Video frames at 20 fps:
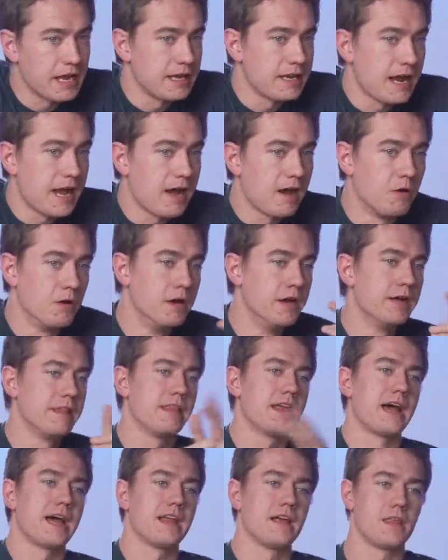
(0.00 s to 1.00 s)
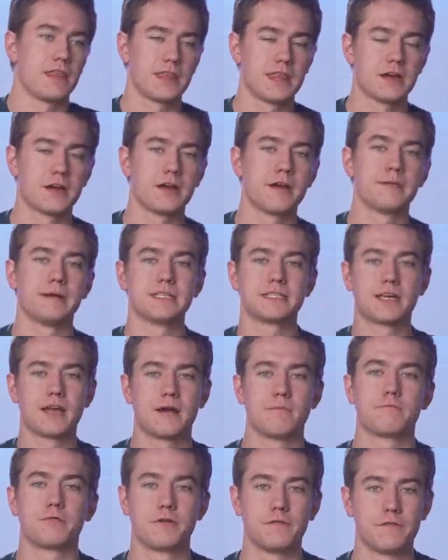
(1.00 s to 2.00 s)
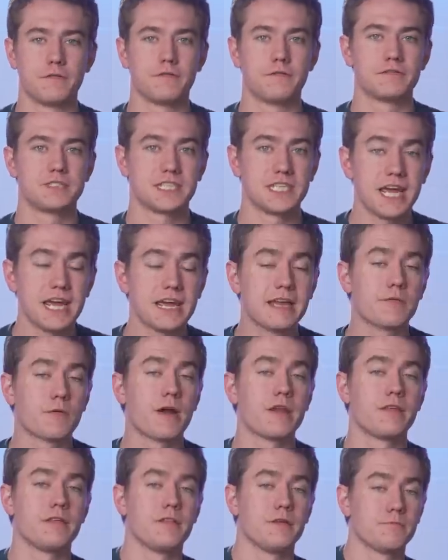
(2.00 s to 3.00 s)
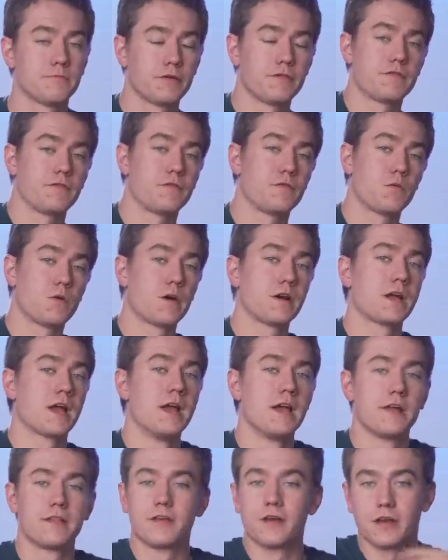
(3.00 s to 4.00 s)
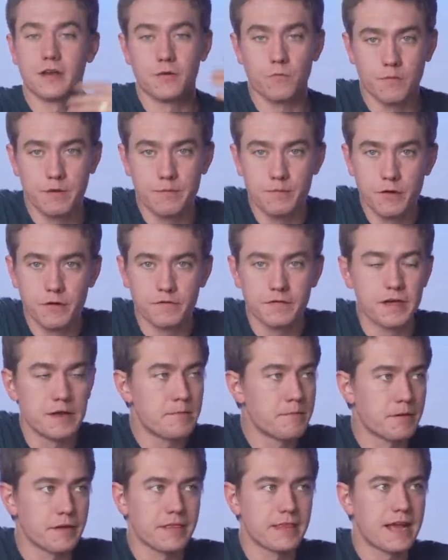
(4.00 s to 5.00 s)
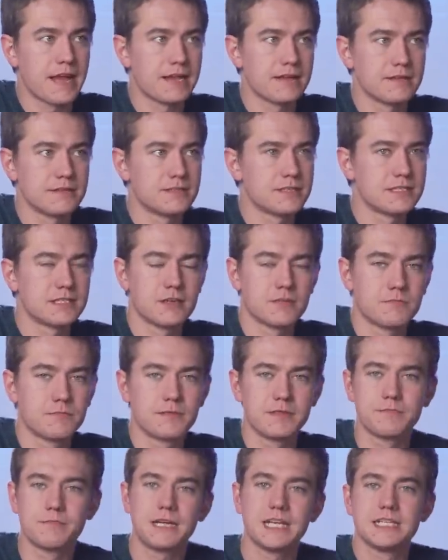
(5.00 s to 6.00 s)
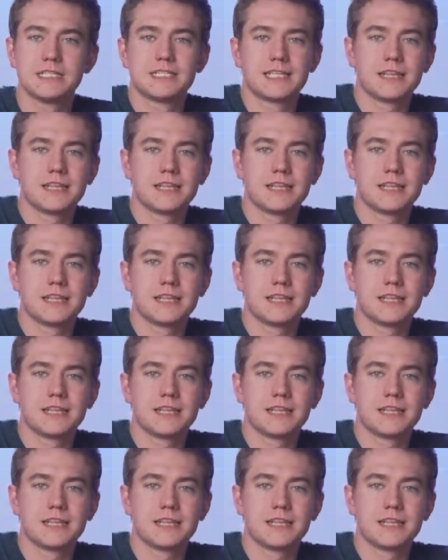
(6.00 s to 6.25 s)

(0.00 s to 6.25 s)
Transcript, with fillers: And now that Ethereum has gone proof of stake rather than proof of work, they're going to remove it, but that still means